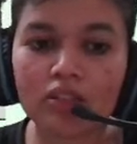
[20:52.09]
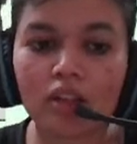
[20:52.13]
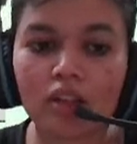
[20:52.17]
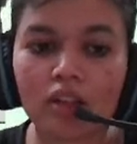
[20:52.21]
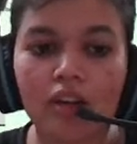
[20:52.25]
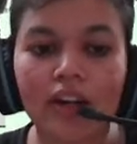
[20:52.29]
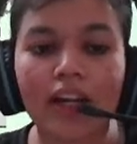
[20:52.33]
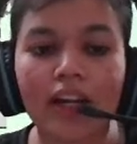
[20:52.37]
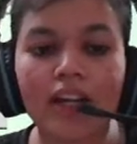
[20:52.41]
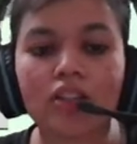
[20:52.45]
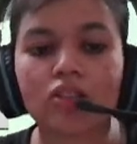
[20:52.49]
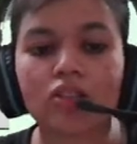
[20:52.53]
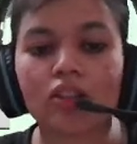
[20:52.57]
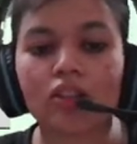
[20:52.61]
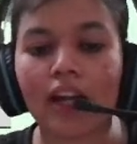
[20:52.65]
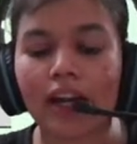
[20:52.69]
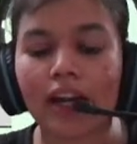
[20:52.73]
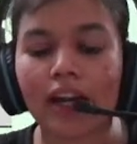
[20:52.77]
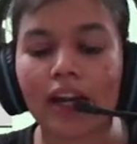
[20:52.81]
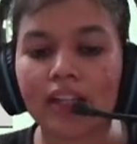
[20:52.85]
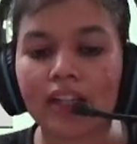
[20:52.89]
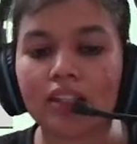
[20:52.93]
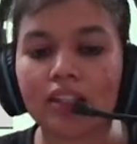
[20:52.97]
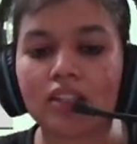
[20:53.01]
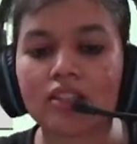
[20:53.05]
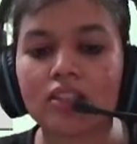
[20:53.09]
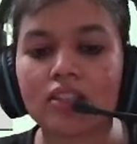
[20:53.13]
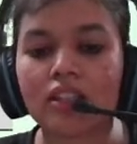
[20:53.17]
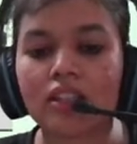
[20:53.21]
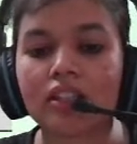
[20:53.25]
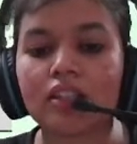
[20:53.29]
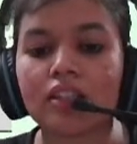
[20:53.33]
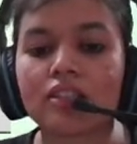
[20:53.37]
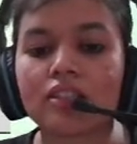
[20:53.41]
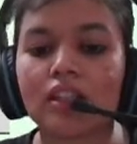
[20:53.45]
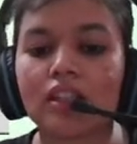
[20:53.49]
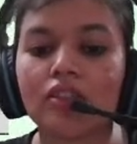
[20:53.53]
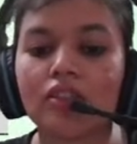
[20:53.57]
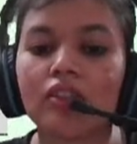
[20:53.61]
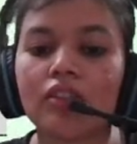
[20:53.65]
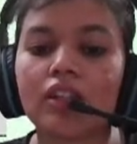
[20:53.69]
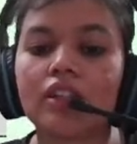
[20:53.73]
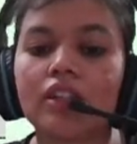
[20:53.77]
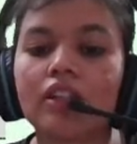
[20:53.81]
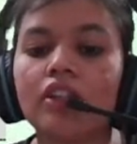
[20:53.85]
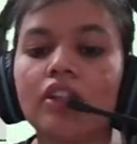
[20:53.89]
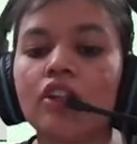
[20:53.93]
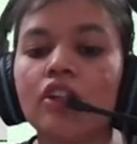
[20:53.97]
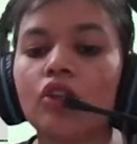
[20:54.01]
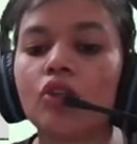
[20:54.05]
the plants can perform
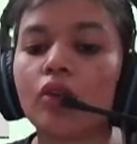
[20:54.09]
photosynthesis.